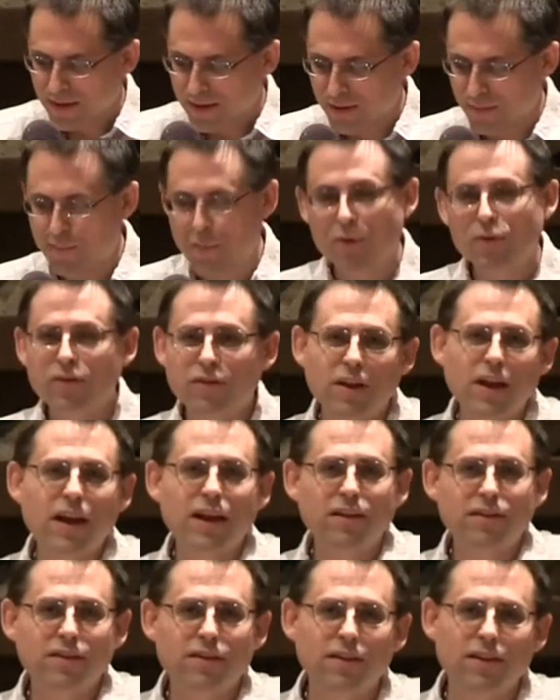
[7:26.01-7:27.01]
And most
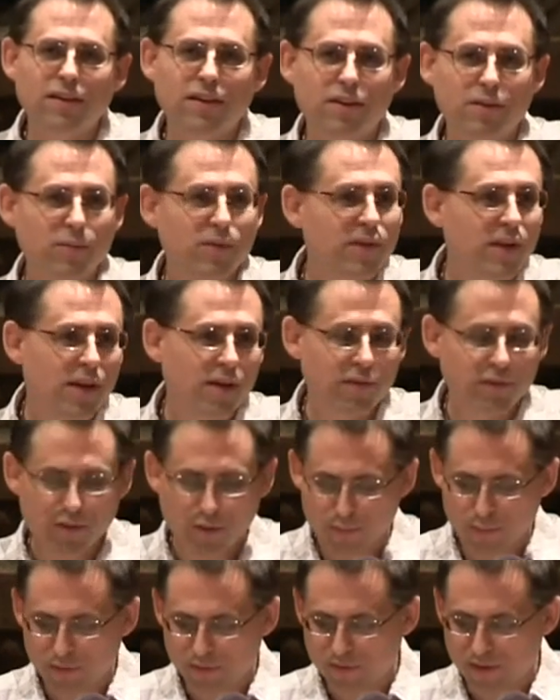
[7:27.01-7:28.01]
states themselves
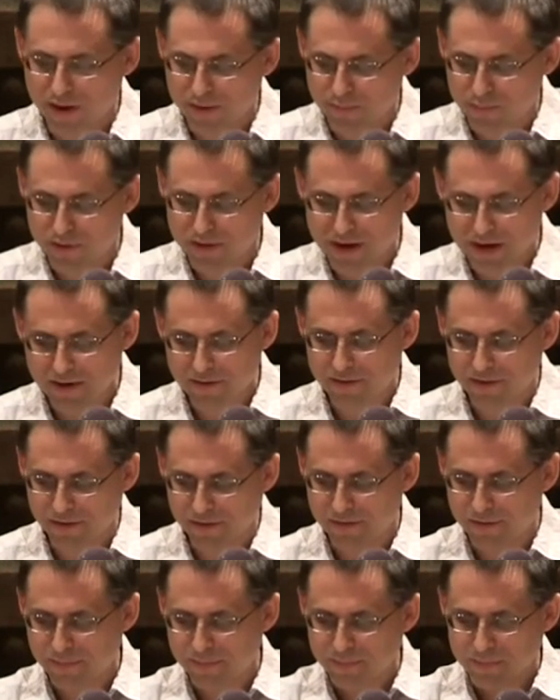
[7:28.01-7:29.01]
don't provide
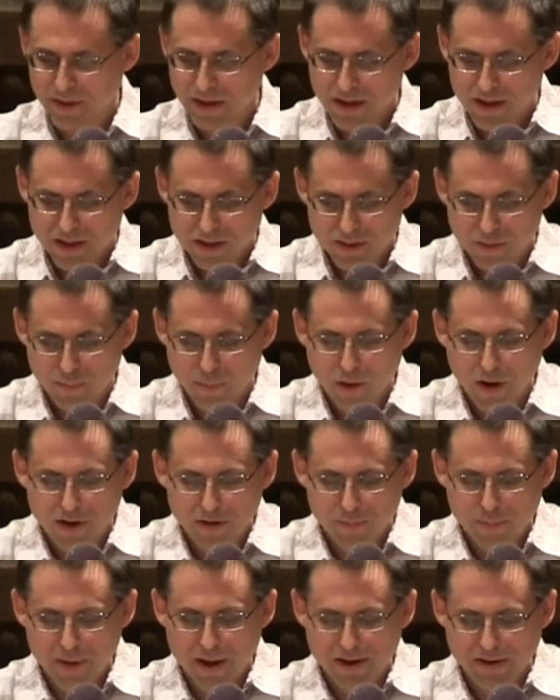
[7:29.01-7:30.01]
protections. The
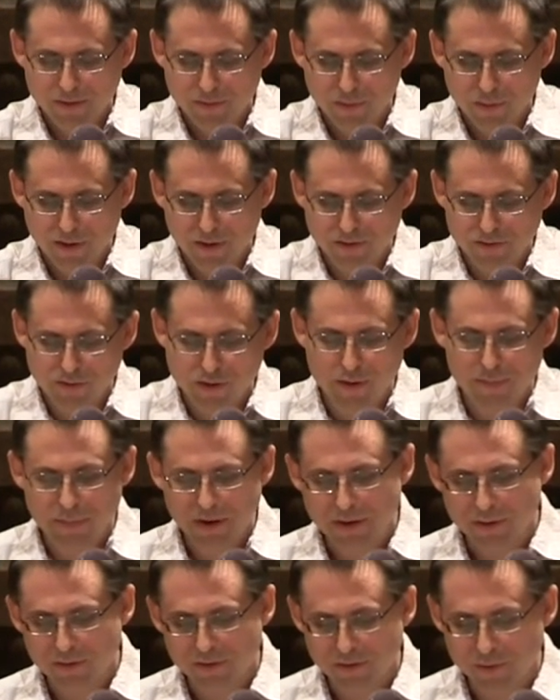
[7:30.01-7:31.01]
prospect of what a Trump
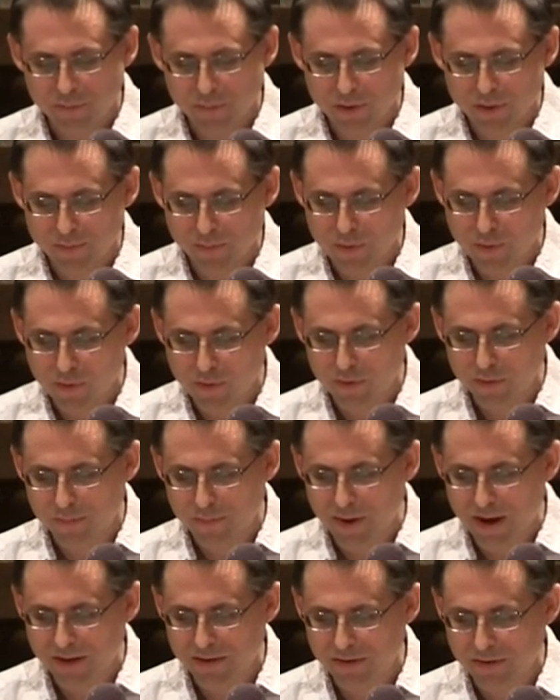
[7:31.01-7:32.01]
era Supreme Court
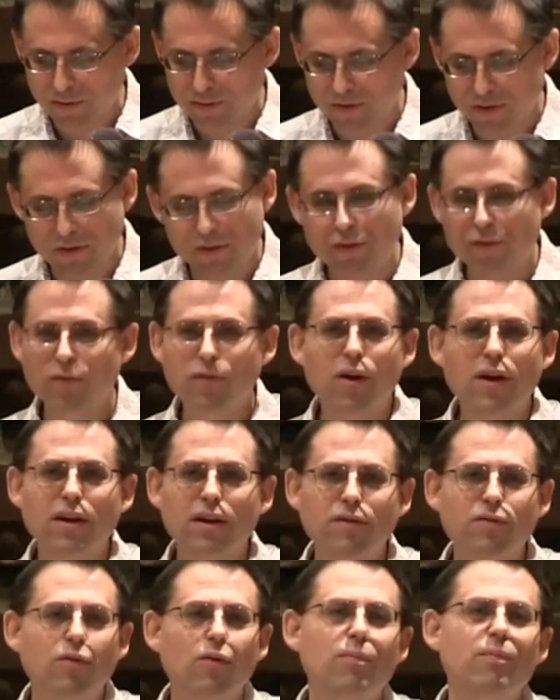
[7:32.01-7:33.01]
might do is also
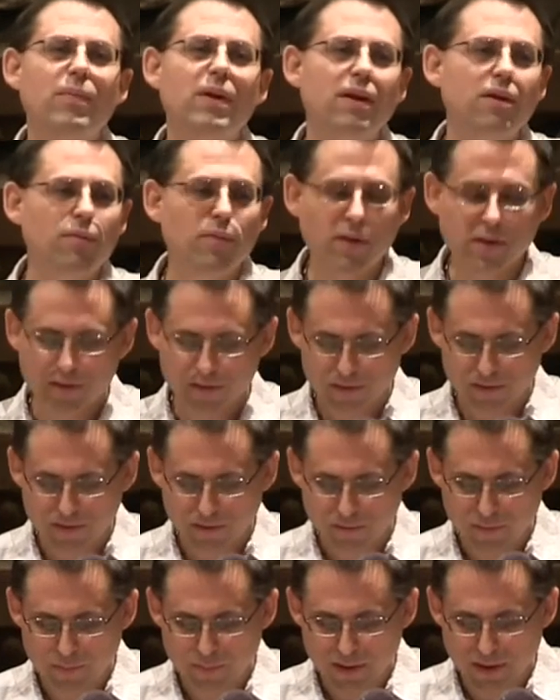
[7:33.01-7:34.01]
frightening for many
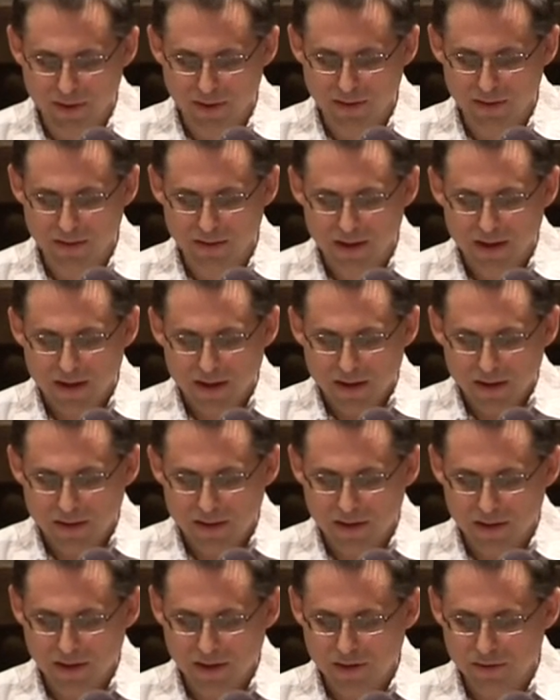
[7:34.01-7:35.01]
reasons, even beyond
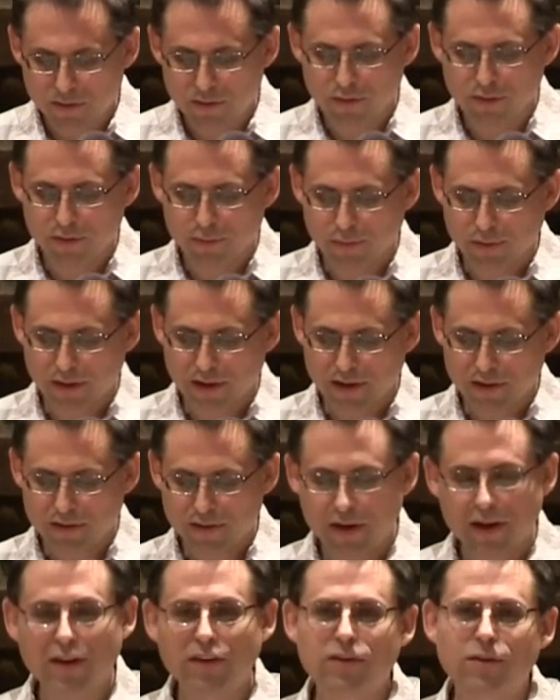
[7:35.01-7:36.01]
the issues related
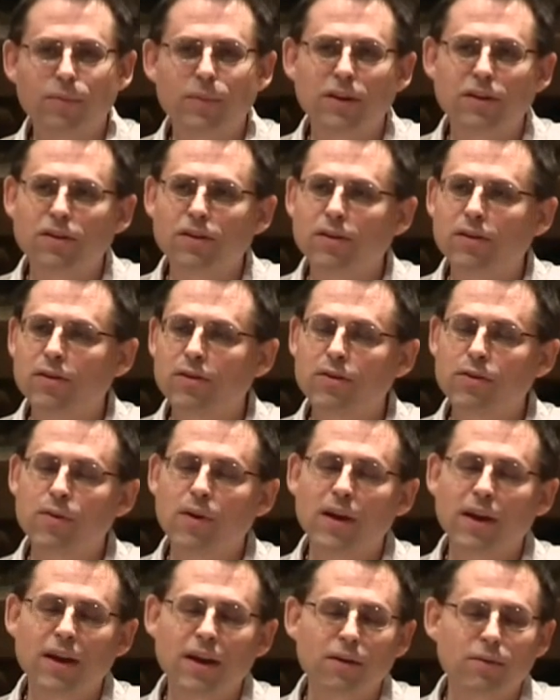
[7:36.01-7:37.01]
to
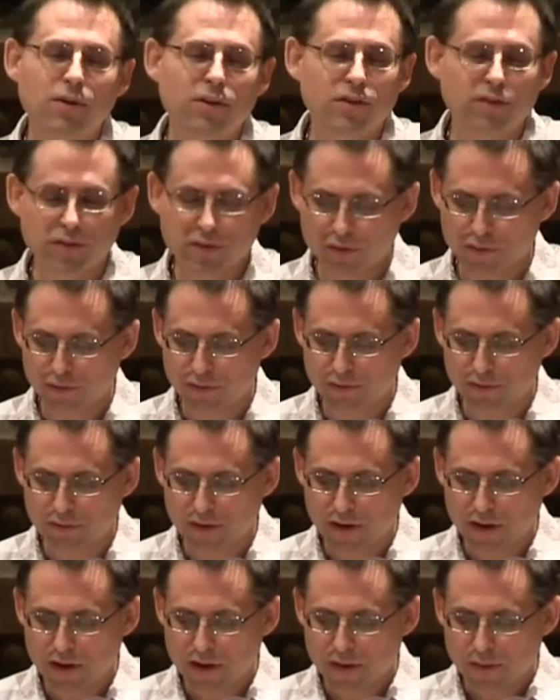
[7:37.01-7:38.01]
LGBTQIA
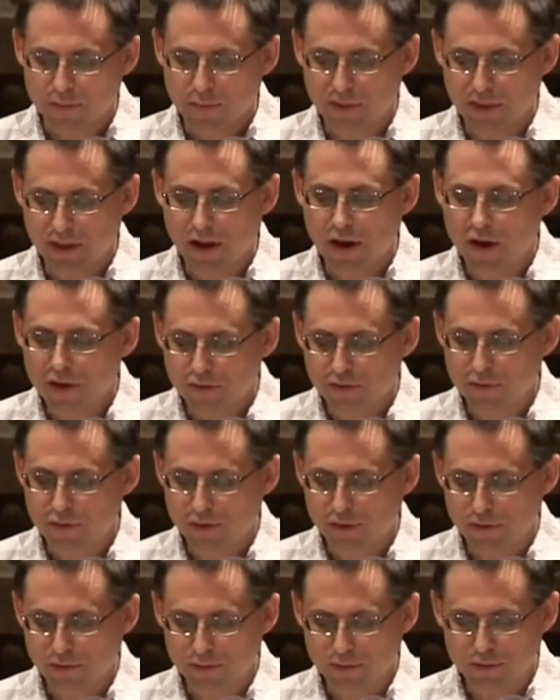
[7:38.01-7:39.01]
concerns, but they also
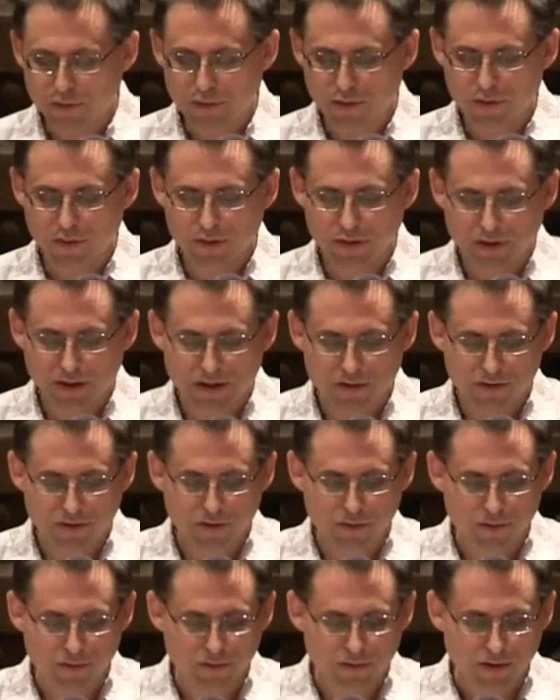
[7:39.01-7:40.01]
include current
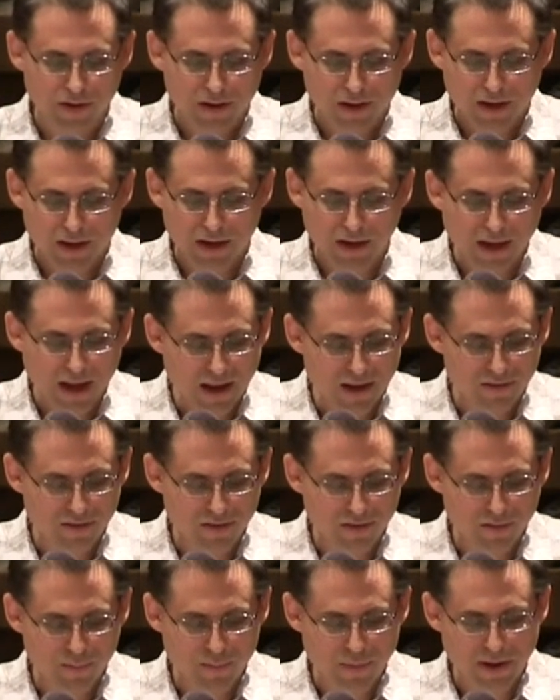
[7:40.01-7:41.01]
issues and
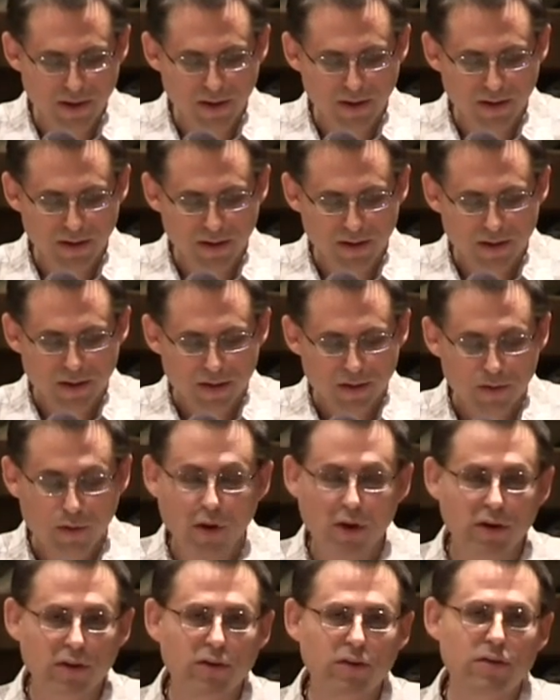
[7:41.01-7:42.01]
cases being
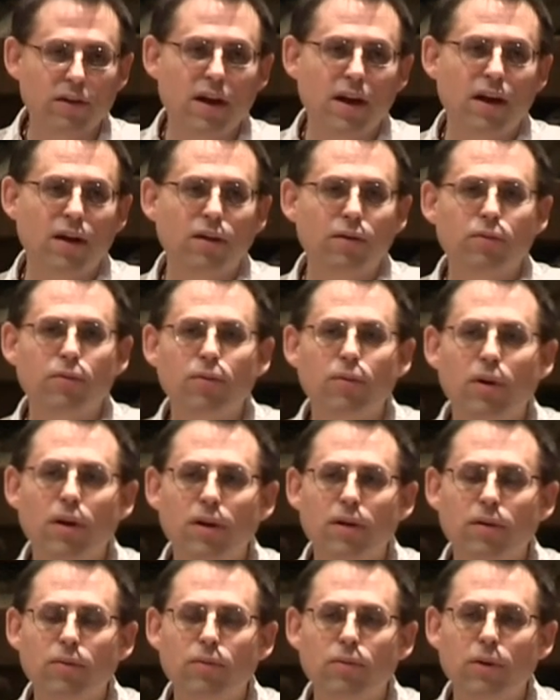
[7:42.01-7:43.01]
argued now
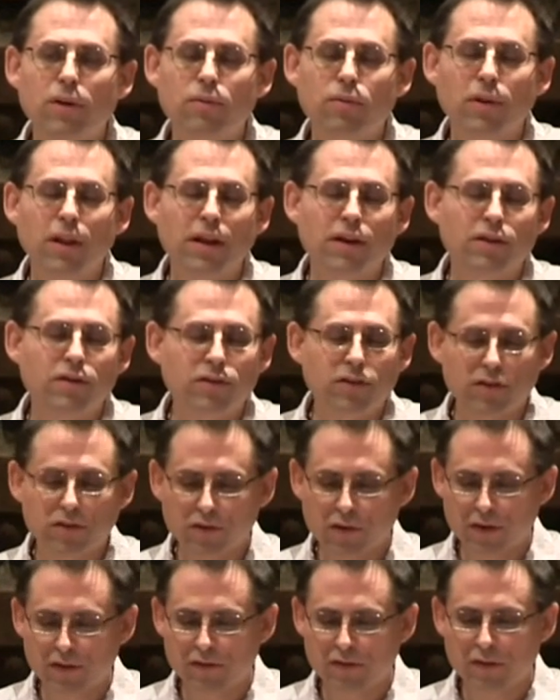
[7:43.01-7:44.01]
uh, and related to
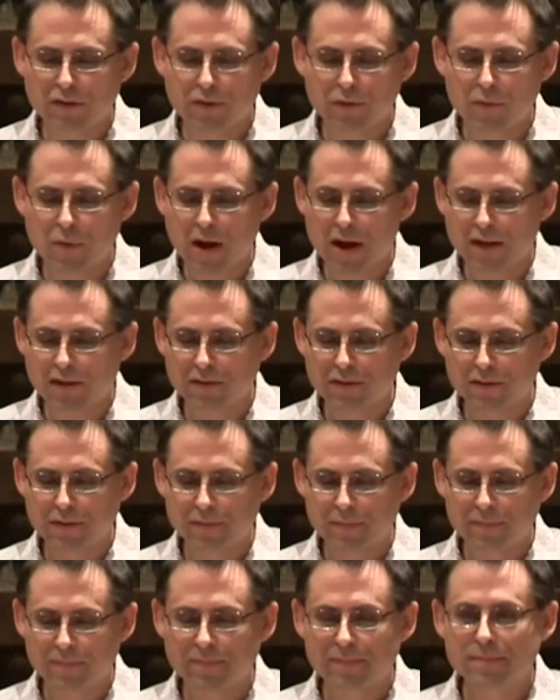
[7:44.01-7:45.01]
transgender rights.
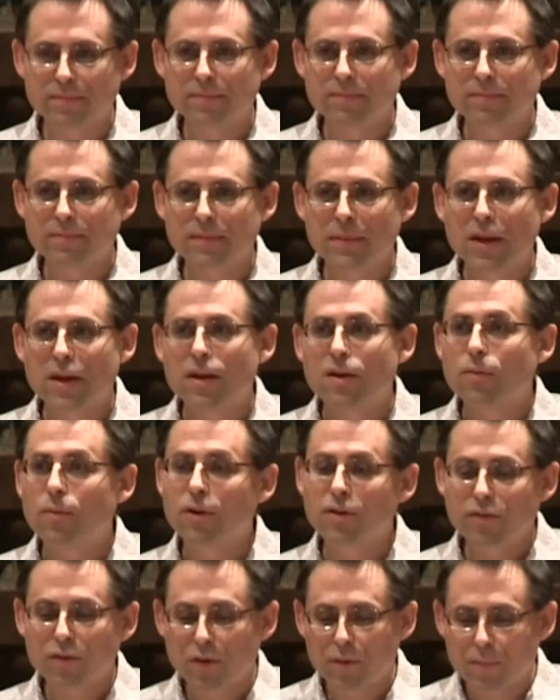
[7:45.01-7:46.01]

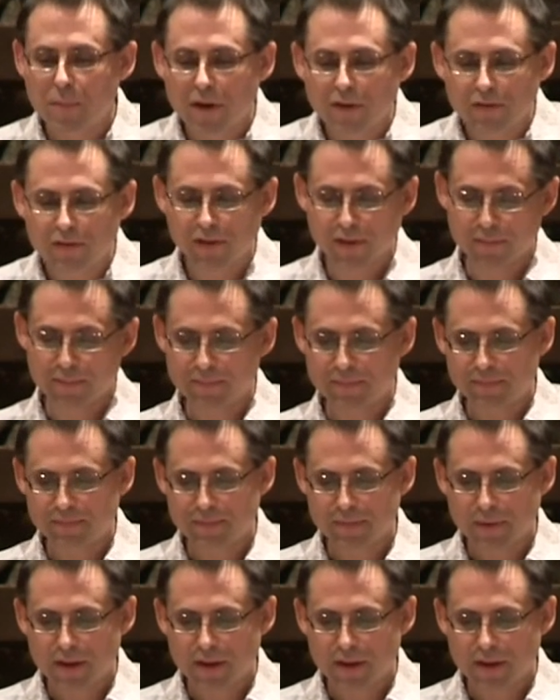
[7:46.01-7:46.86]
What if you're a Muslim?